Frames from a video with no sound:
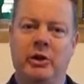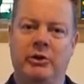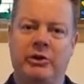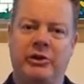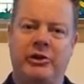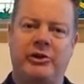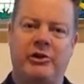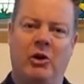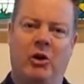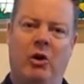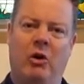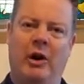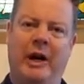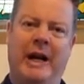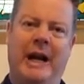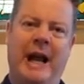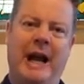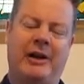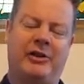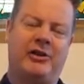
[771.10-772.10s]
saw it
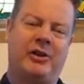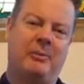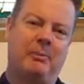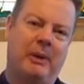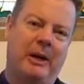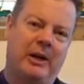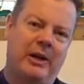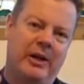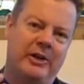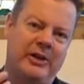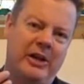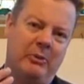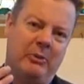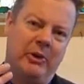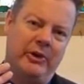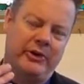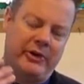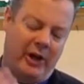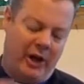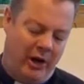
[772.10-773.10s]
in action because it
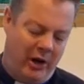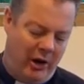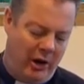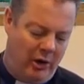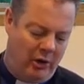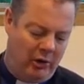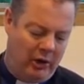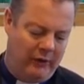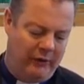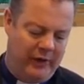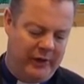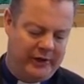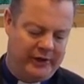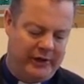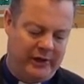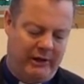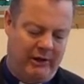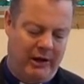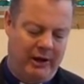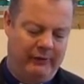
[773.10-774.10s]
was the whole of his
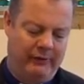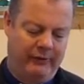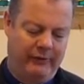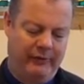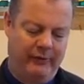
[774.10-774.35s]
life.